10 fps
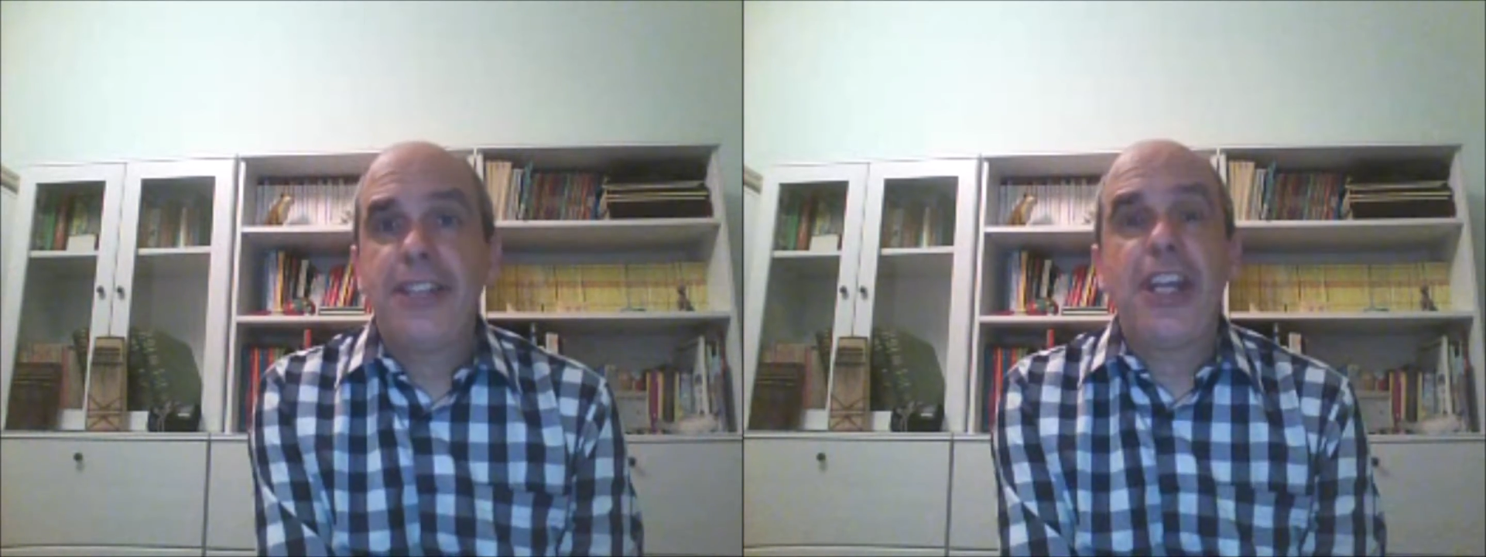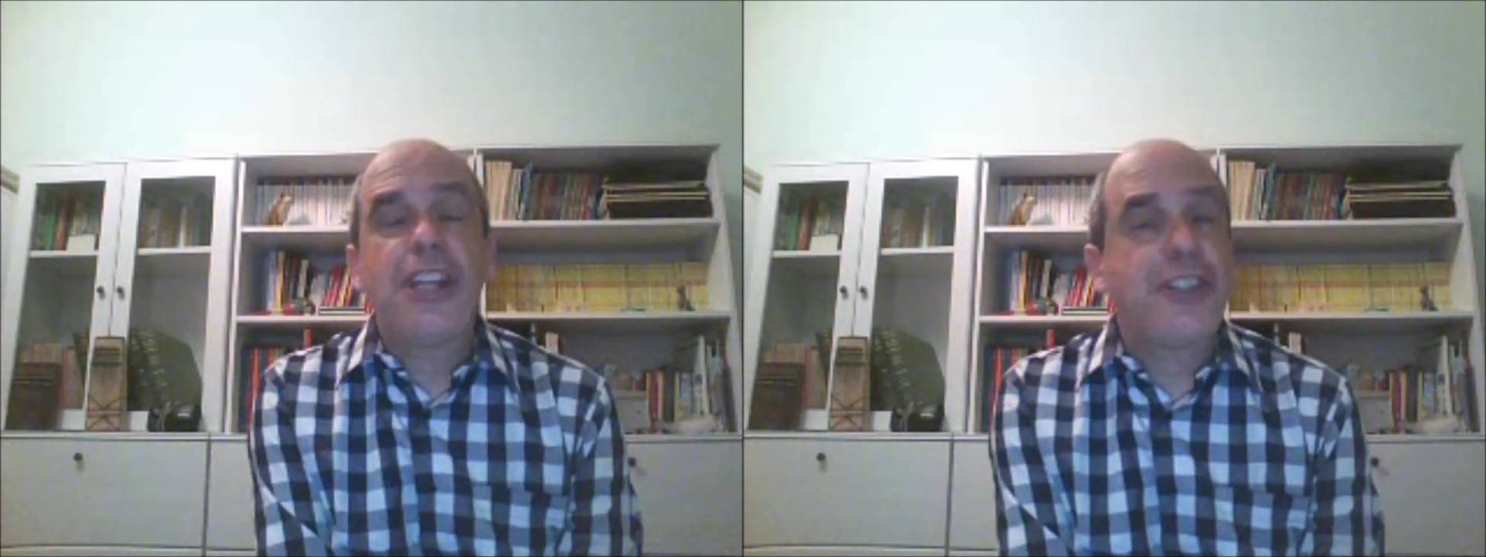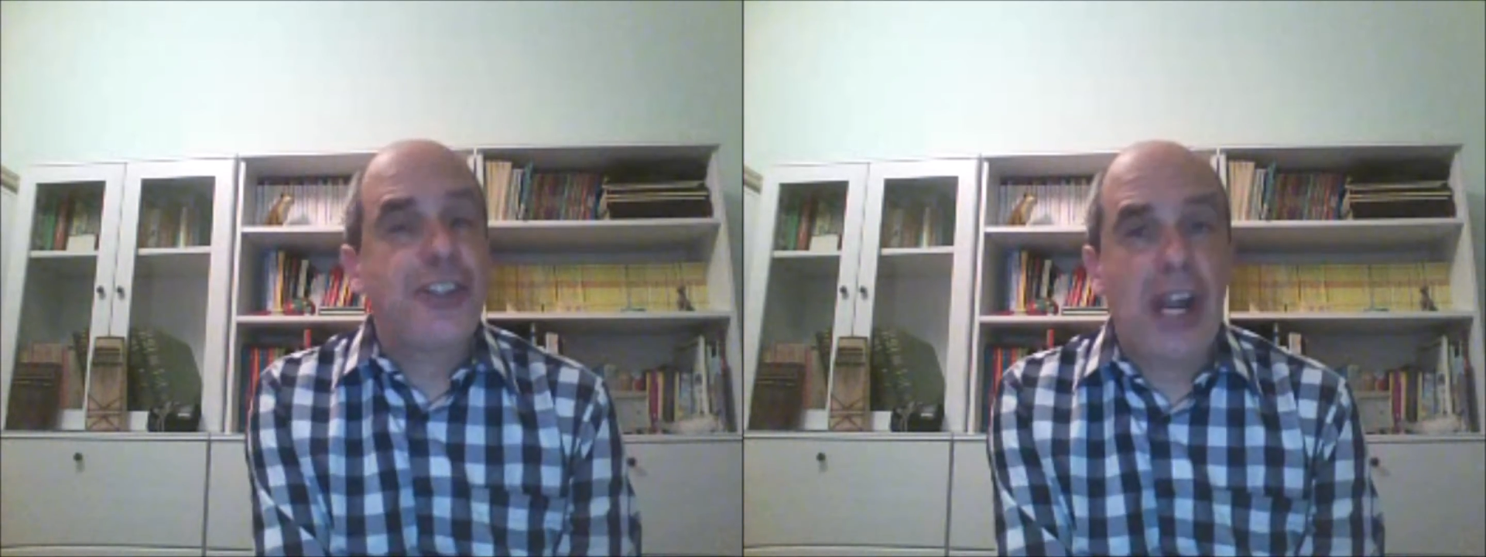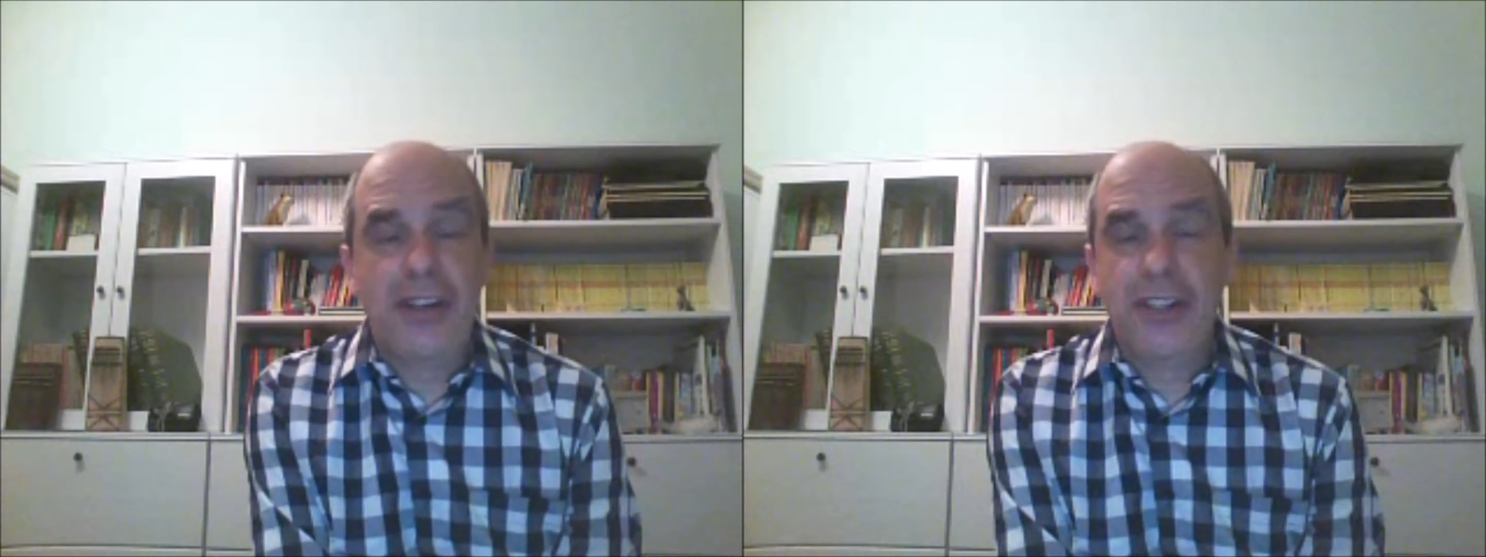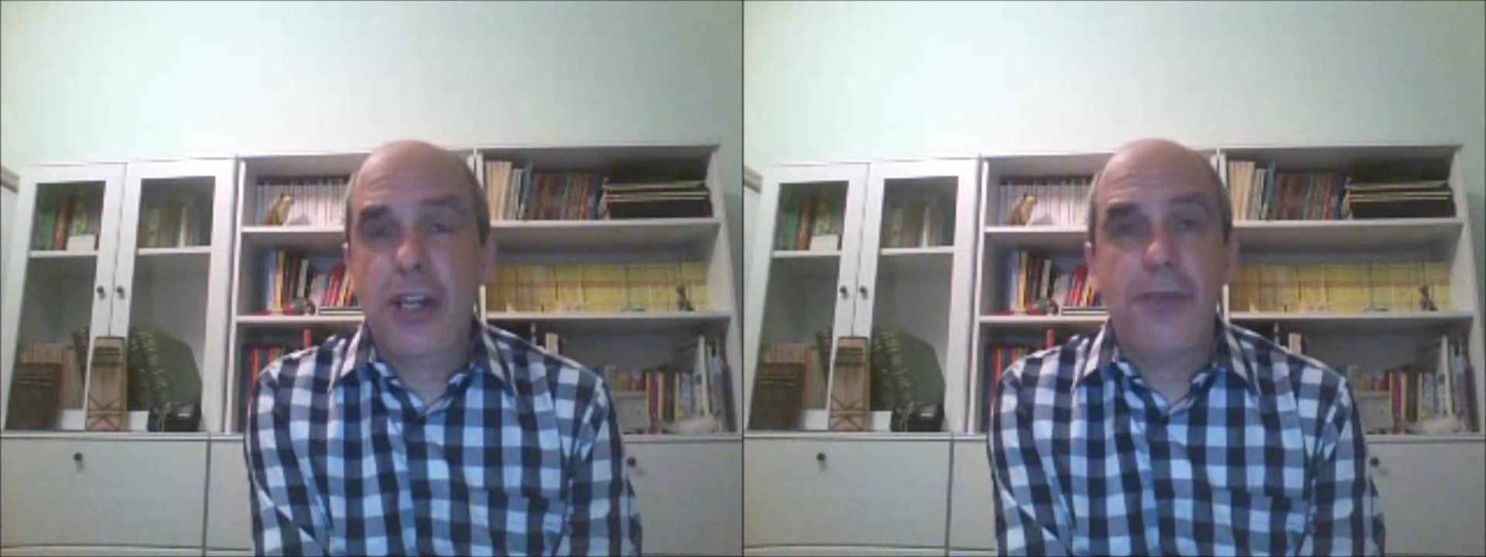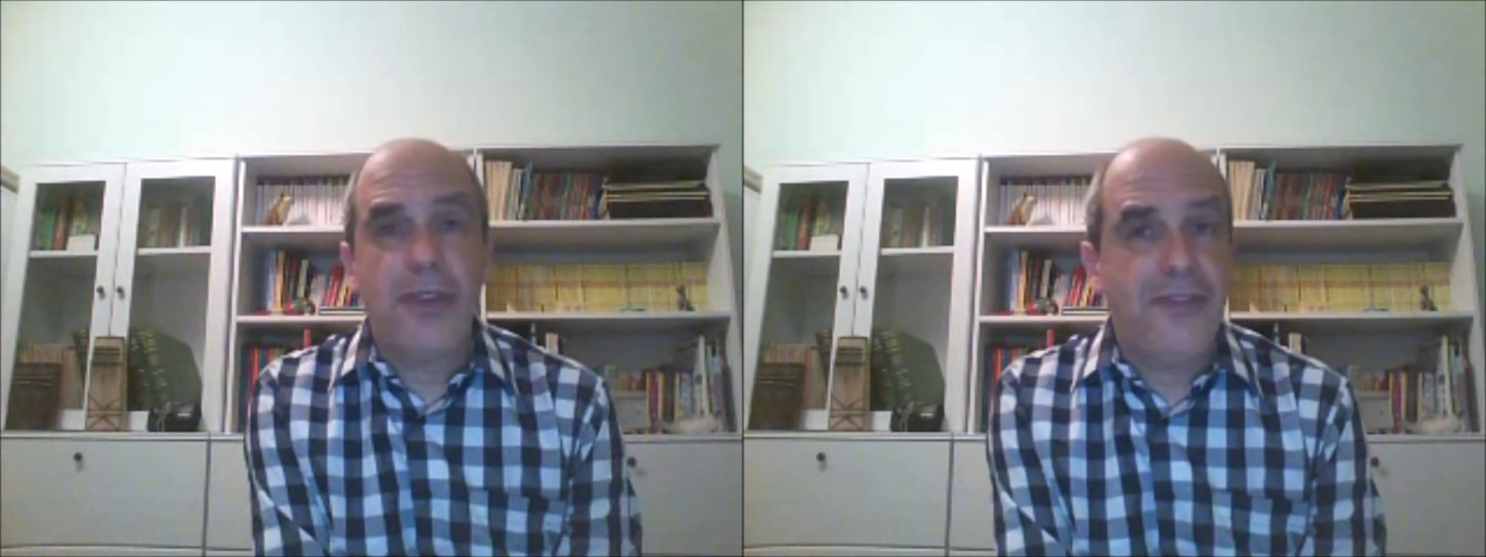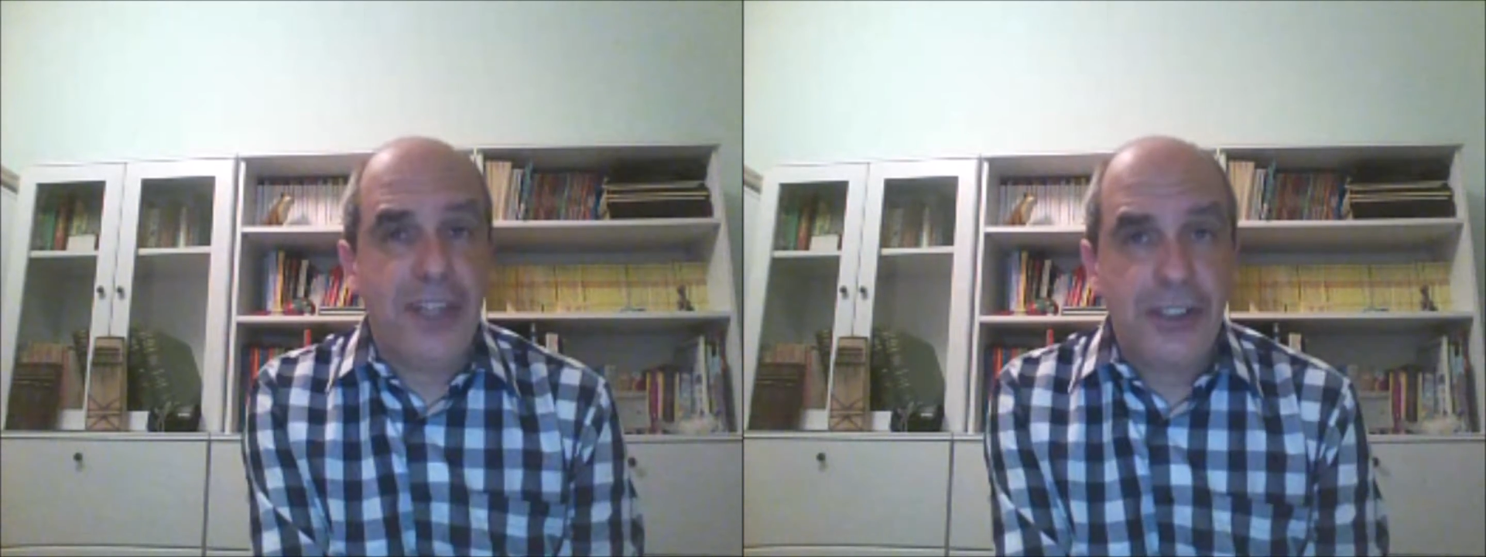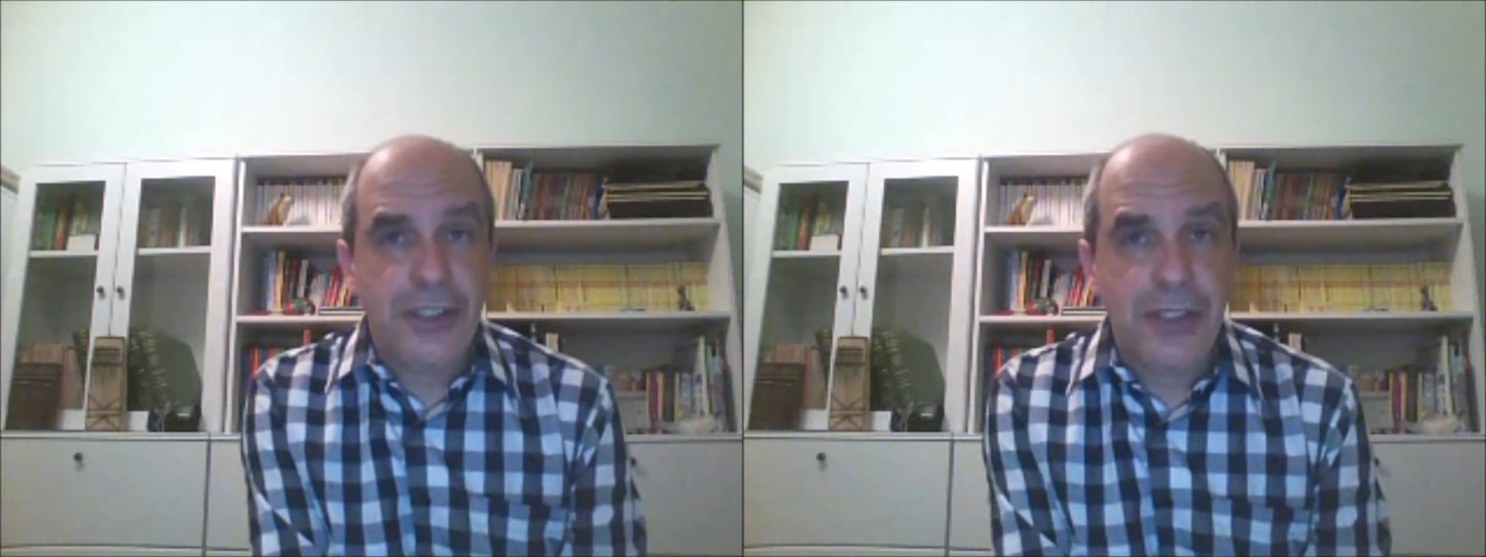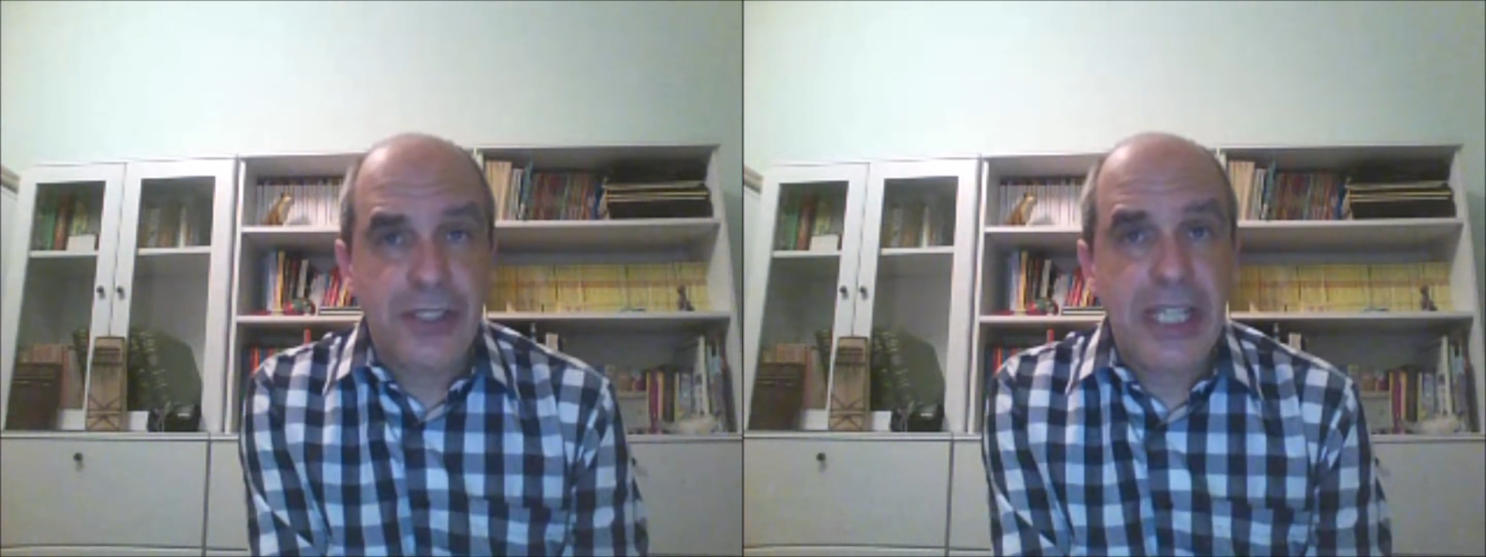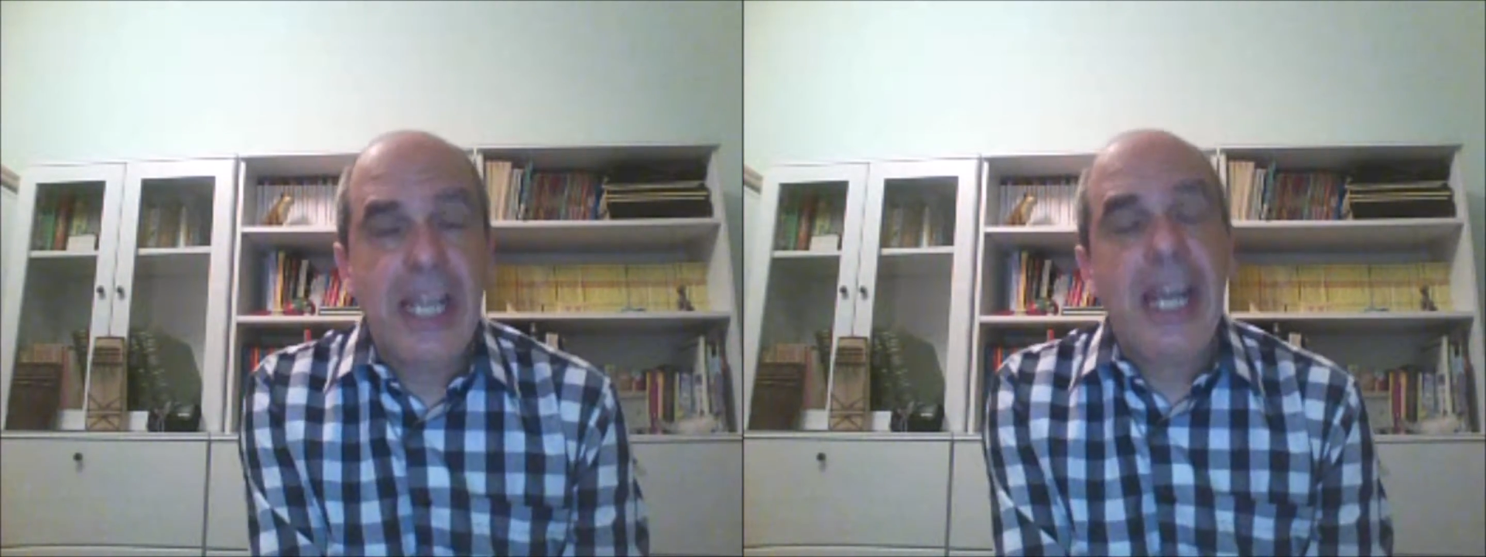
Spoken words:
they share common features,